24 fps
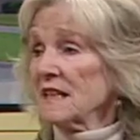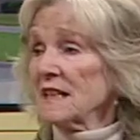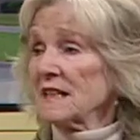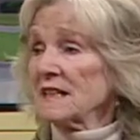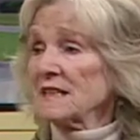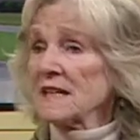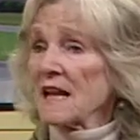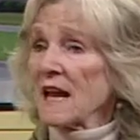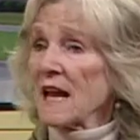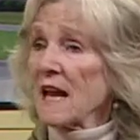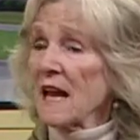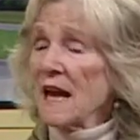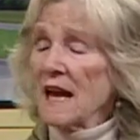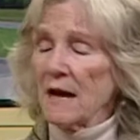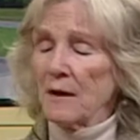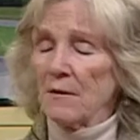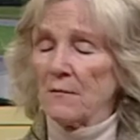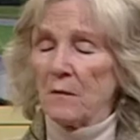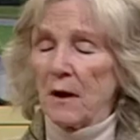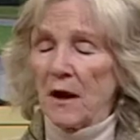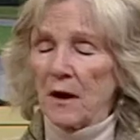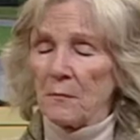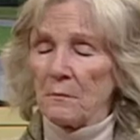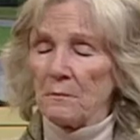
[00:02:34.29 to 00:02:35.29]
And
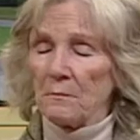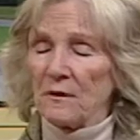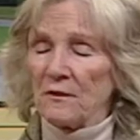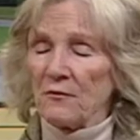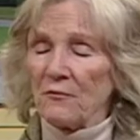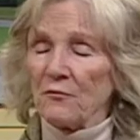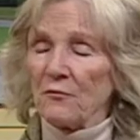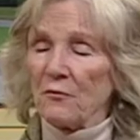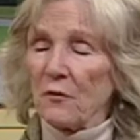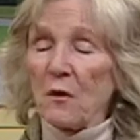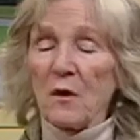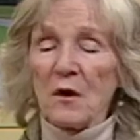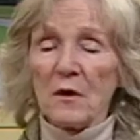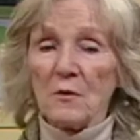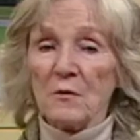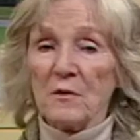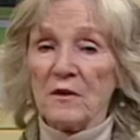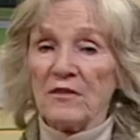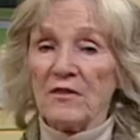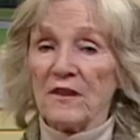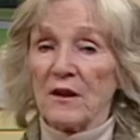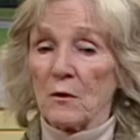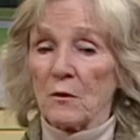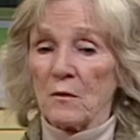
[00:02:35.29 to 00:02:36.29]
before,
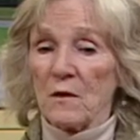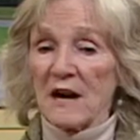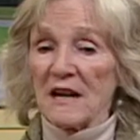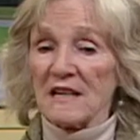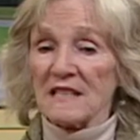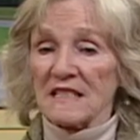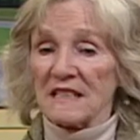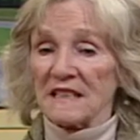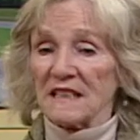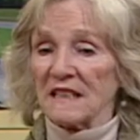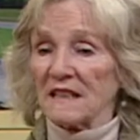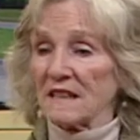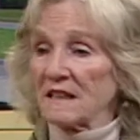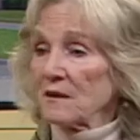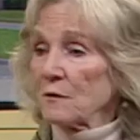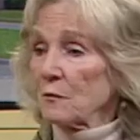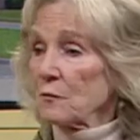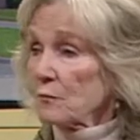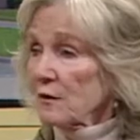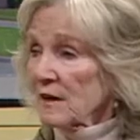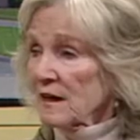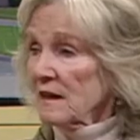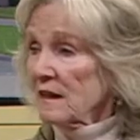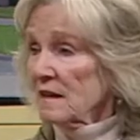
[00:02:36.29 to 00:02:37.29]
when there wasn't any
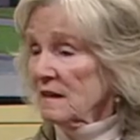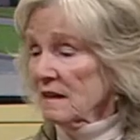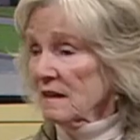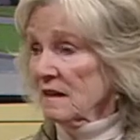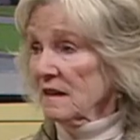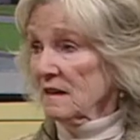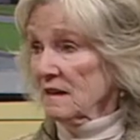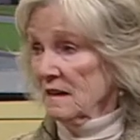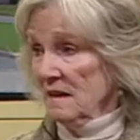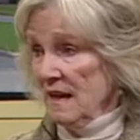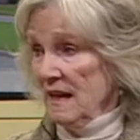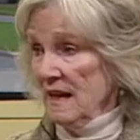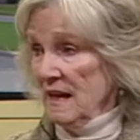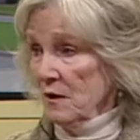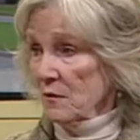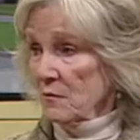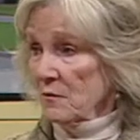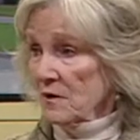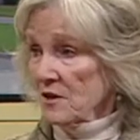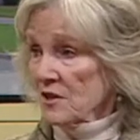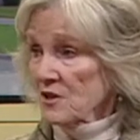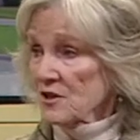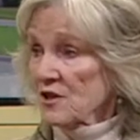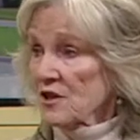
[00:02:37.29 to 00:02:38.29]
written
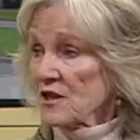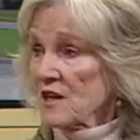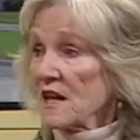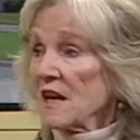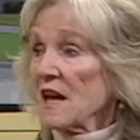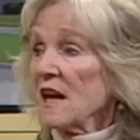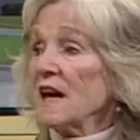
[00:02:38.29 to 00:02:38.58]
language,